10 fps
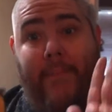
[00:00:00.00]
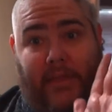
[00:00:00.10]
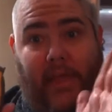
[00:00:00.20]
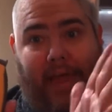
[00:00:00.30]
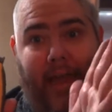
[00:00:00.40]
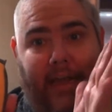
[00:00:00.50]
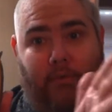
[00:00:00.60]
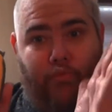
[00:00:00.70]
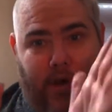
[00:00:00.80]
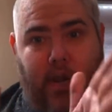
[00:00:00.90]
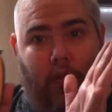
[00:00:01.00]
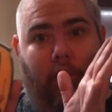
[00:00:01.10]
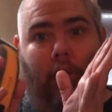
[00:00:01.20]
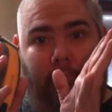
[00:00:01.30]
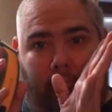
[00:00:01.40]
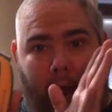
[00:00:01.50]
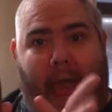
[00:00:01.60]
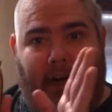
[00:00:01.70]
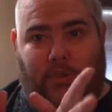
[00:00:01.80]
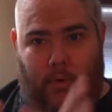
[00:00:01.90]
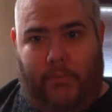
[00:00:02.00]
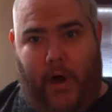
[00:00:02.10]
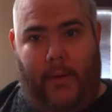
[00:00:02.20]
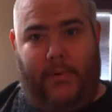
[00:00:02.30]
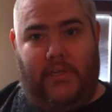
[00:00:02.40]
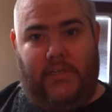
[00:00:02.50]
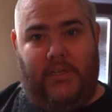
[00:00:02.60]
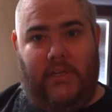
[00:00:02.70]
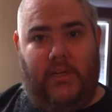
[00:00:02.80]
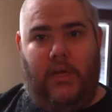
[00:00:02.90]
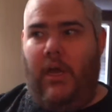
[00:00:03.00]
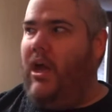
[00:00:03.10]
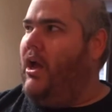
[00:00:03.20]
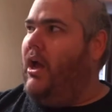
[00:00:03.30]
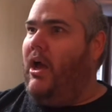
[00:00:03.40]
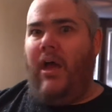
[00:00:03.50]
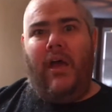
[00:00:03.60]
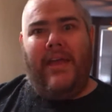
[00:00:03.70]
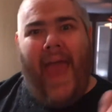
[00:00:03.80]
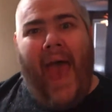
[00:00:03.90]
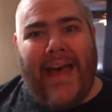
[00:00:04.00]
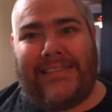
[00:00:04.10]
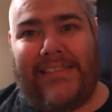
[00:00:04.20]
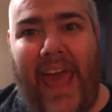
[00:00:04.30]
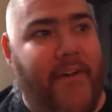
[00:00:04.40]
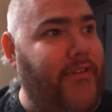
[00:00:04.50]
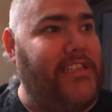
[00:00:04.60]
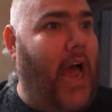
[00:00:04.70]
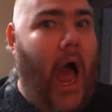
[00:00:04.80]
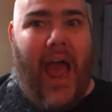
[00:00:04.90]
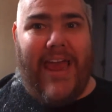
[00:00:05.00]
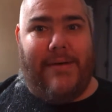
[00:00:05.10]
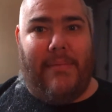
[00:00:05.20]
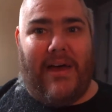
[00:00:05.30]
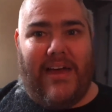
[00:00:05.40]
I mean, like, I need a real, actual. Have I ever? Yes, every time.